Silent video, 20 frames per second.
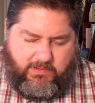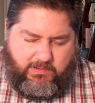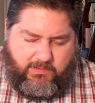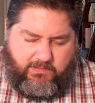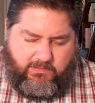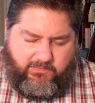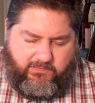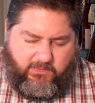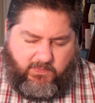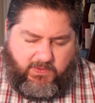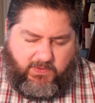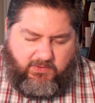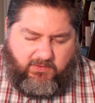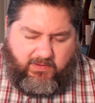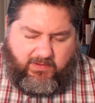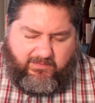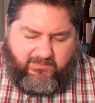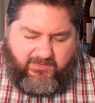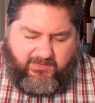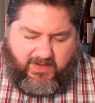For we do
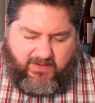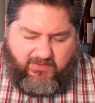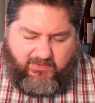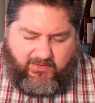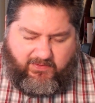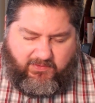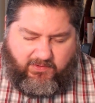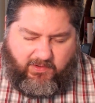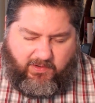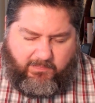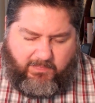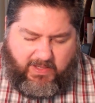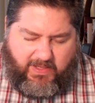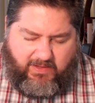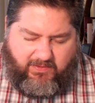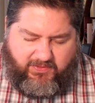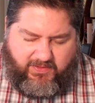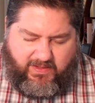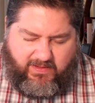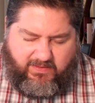confess that there are
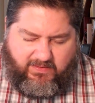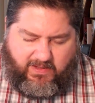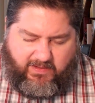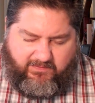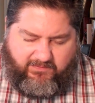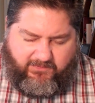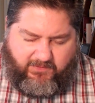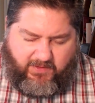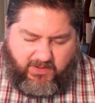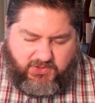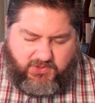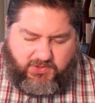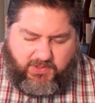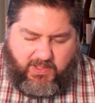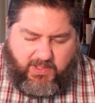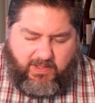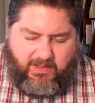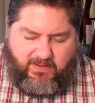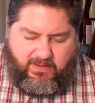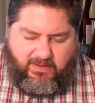many things that
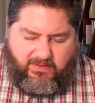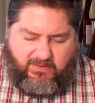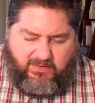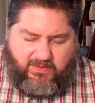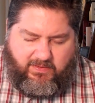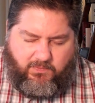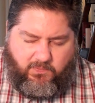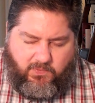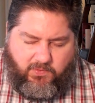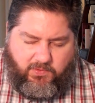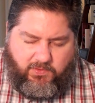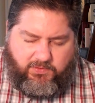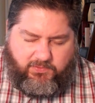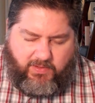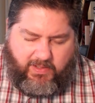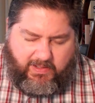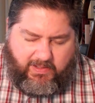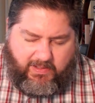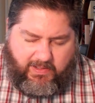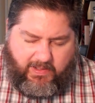frustrate us in the world
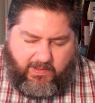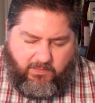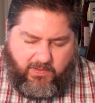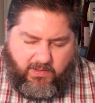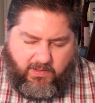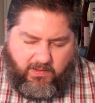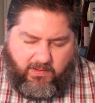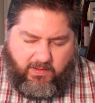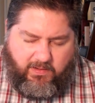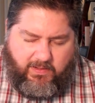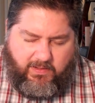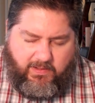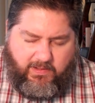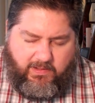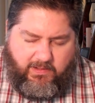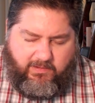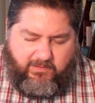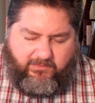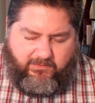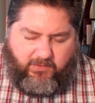right now. We are
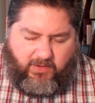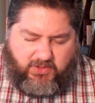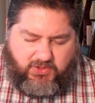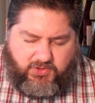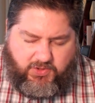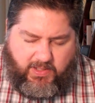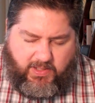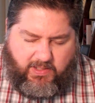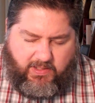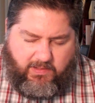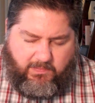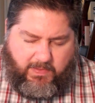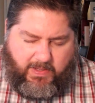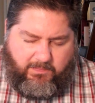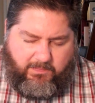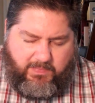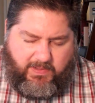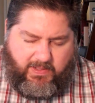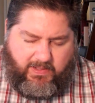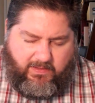frustrated
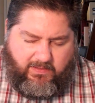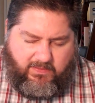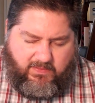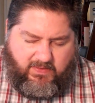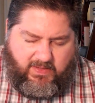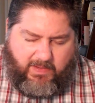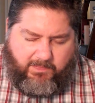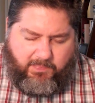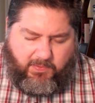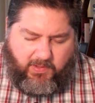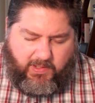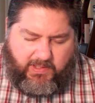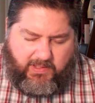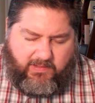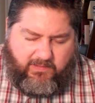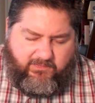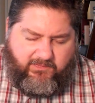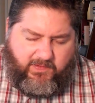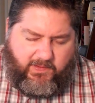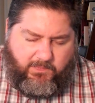about being
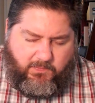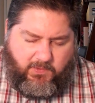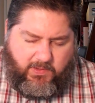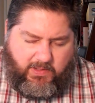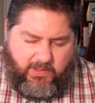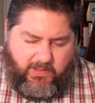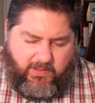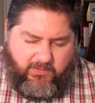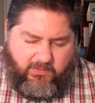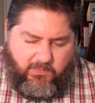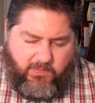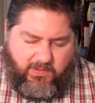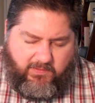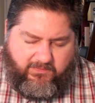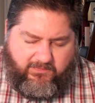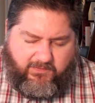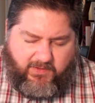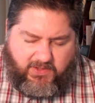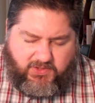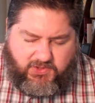separated from one another. We are
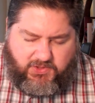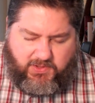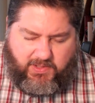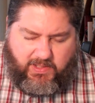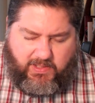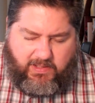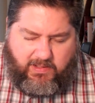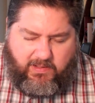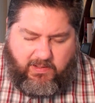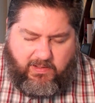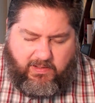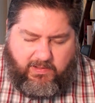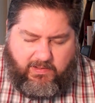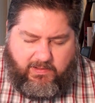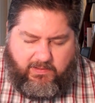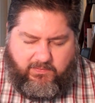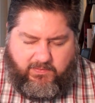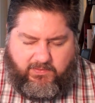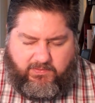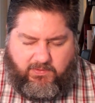frustrated
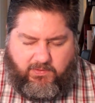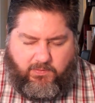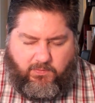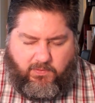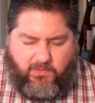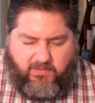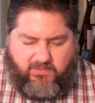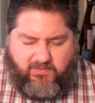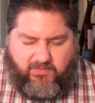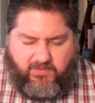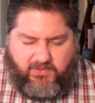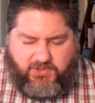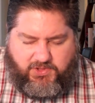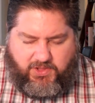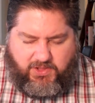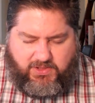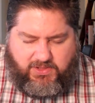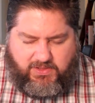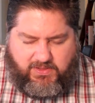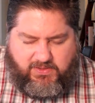that the doors of the
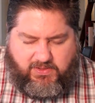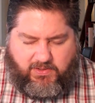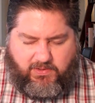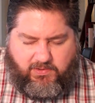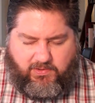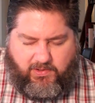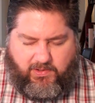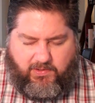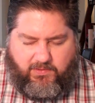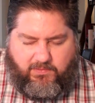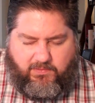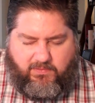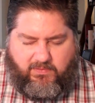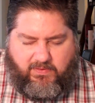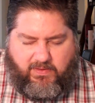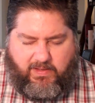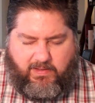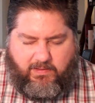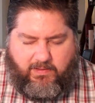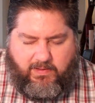churches are closed,
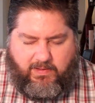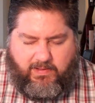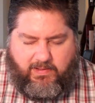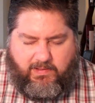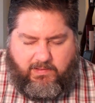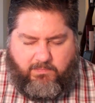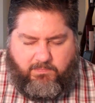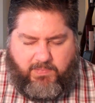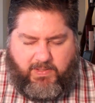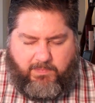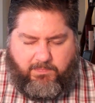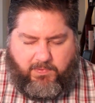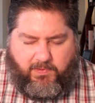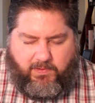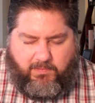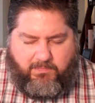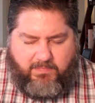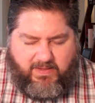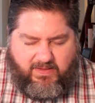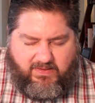that people
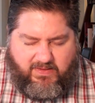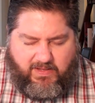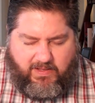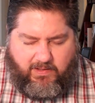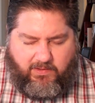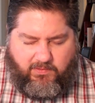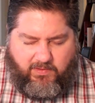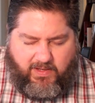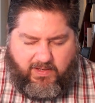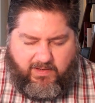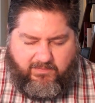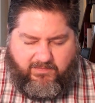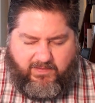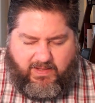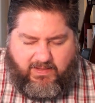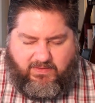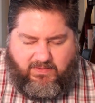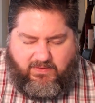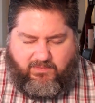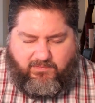are missing great
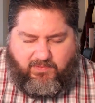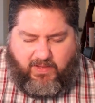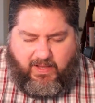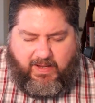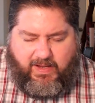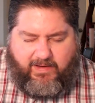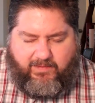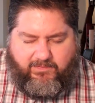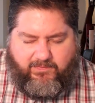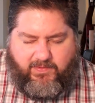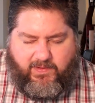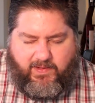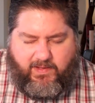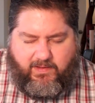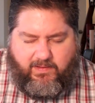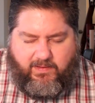events of life, that